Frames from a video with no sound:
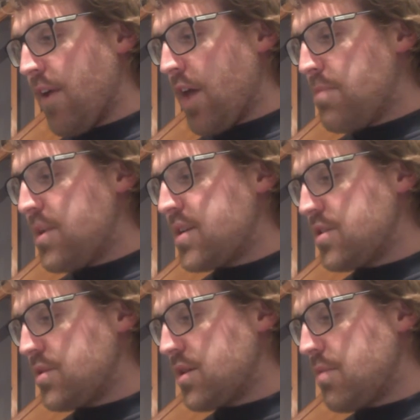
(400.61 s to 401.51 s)
I must
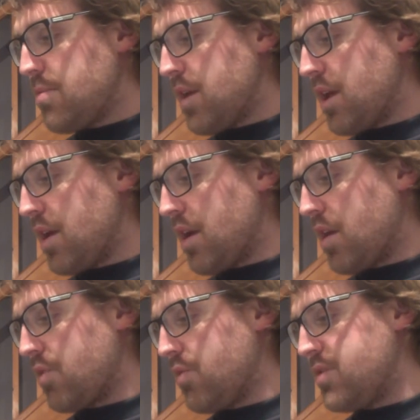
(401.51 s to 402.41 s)
do something, I
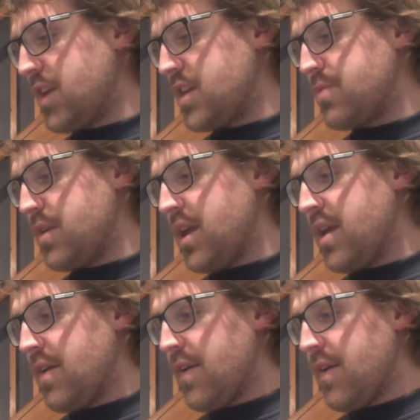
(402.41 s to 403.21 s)
thought desperately.